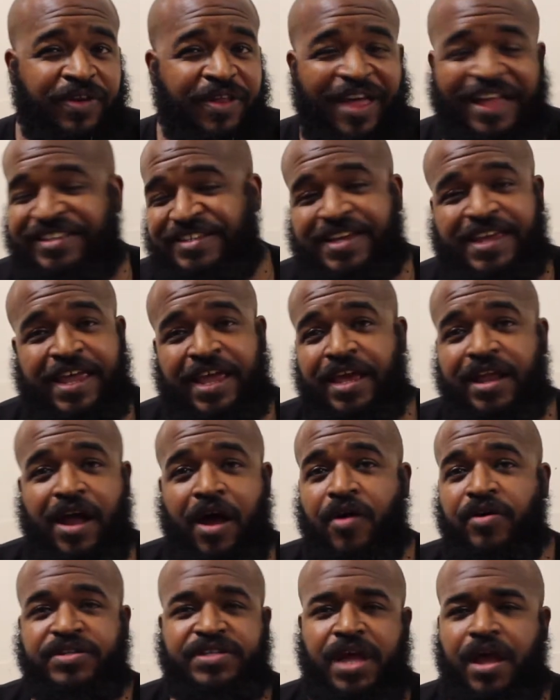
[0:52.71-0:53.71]
and as a kid,
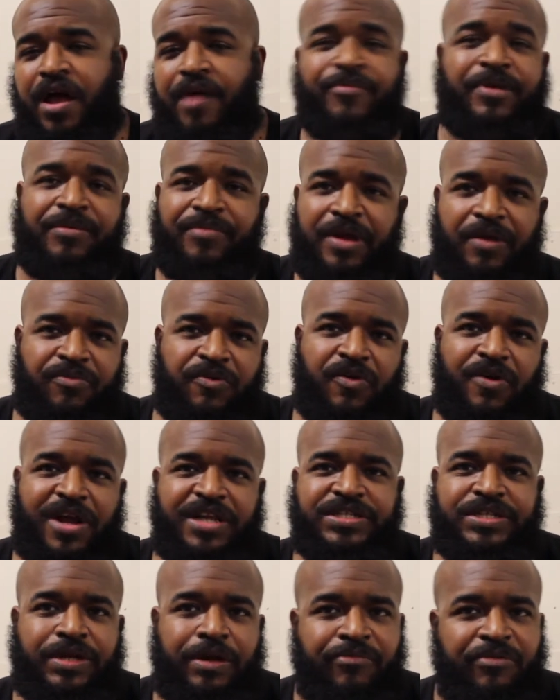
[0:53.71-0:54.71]
I was like, I'm gonna be a pro
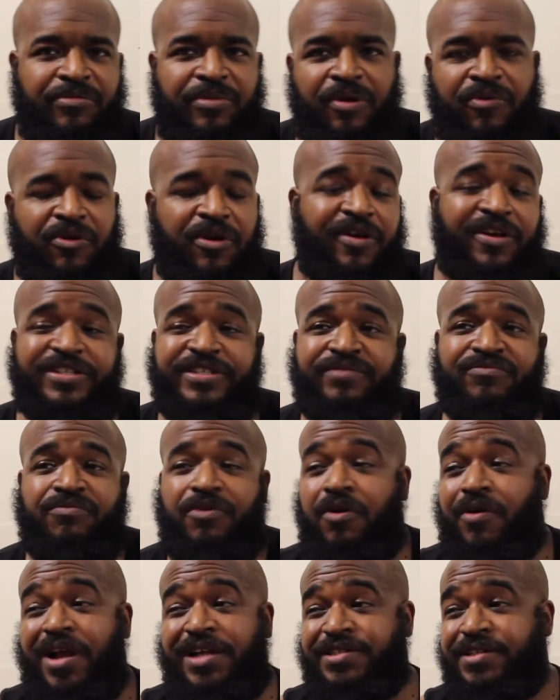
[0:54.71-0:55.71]
wrestler. I'm gonna be a
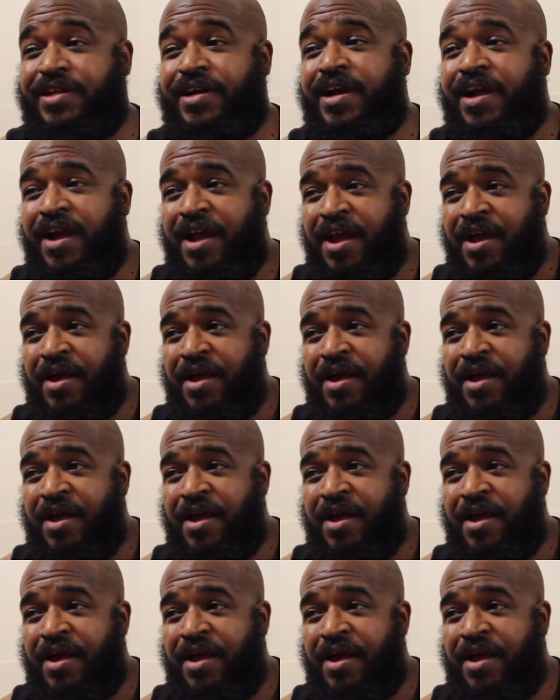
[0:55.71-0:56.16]
pro wrestler.